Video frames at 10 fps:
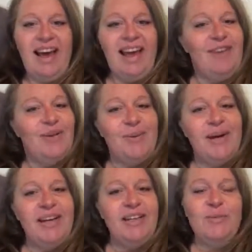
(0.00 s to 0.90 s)
Hi
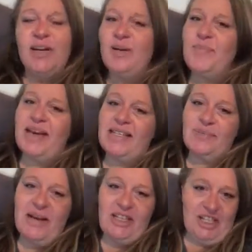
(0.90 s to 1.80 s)
everyone and welcome back
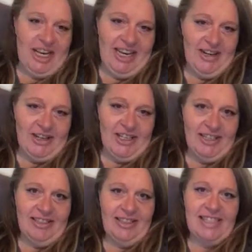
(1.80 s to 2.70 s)
to my
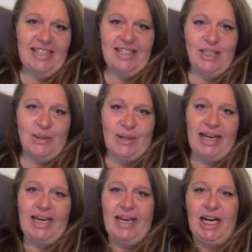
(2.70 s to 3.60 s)
channel. This is
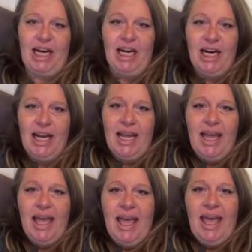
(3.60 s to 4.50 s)
Lori here
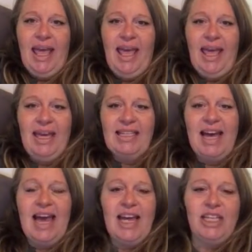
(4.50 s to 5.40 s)
and um,